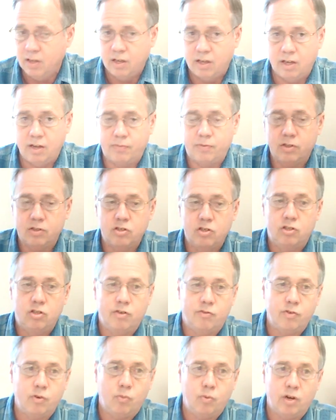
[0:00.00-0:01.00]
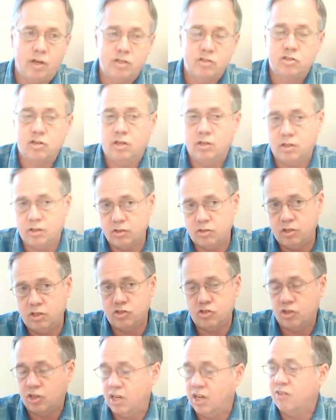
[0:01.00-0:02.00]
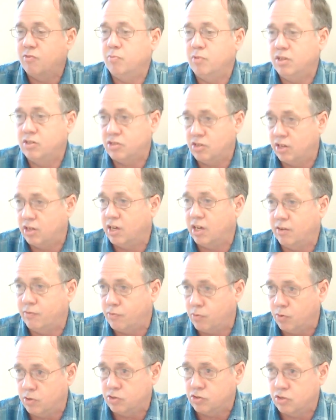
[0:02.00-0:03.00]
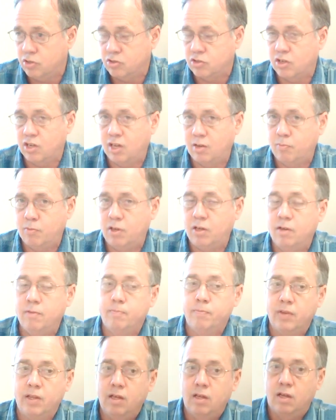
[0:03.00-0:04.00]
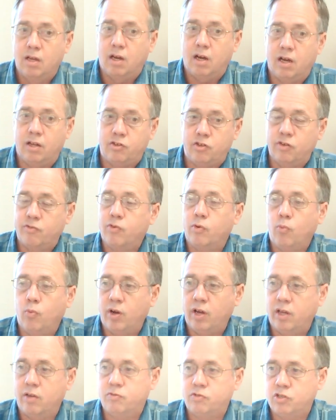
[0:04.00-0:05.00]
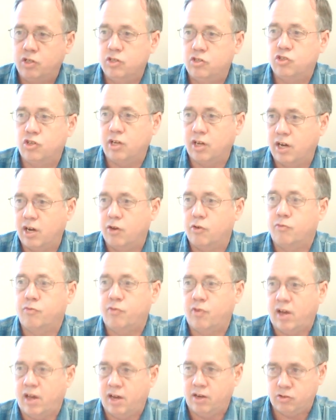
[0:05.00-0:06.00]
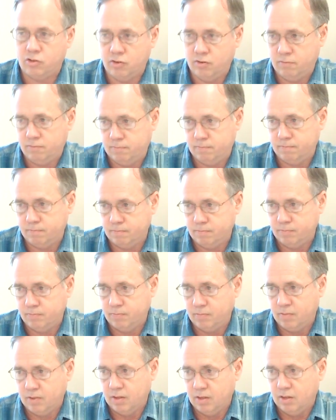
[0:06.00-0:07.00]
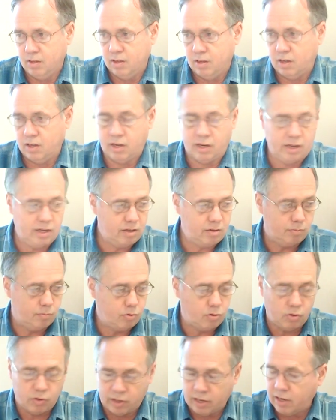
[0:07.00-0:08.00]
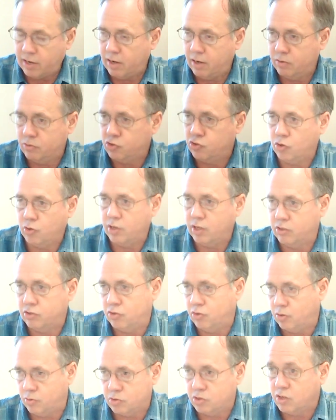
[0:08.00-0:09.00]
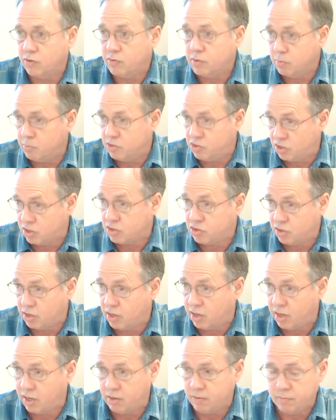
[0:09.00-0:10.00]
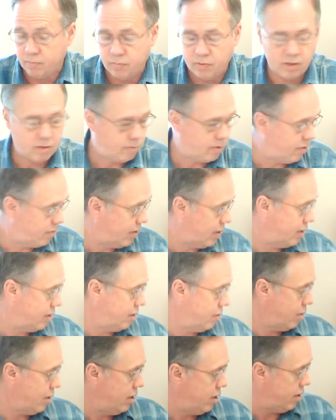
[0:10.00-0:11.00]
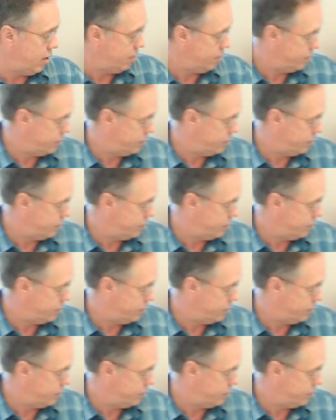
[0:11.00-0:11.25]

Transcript: If there's a different way, so another teacher gave me today, for instance, gave me a different way of teaching how to factor. And I can pull that out and show that to you. It was given to me just today. I got it right here.